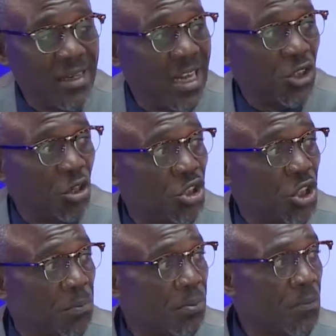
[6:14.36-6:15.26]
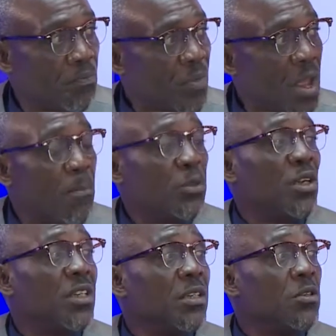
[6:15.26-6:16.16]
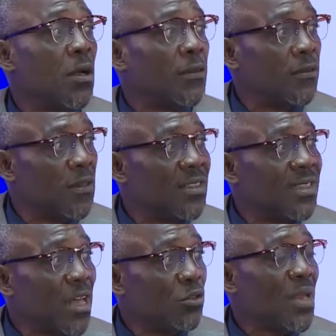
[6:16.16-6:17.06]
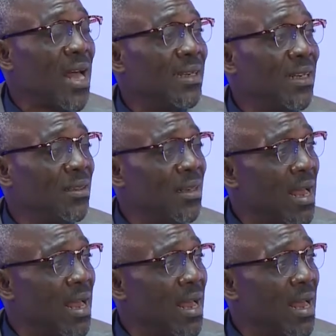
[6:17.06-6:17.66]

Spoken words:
relationship between the north, south, and the